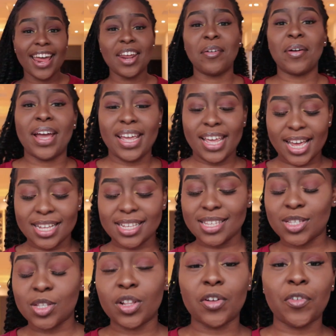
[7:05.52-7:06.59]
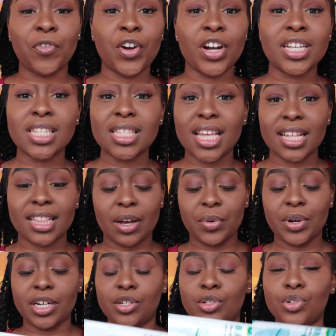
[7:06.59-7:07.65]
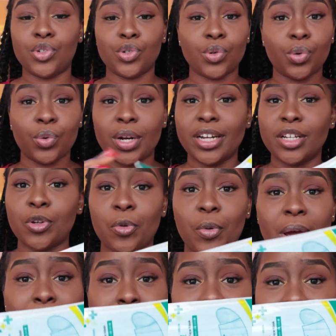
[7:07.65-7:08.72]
Anyway, yes, so the first thing that we need to do, we need to wear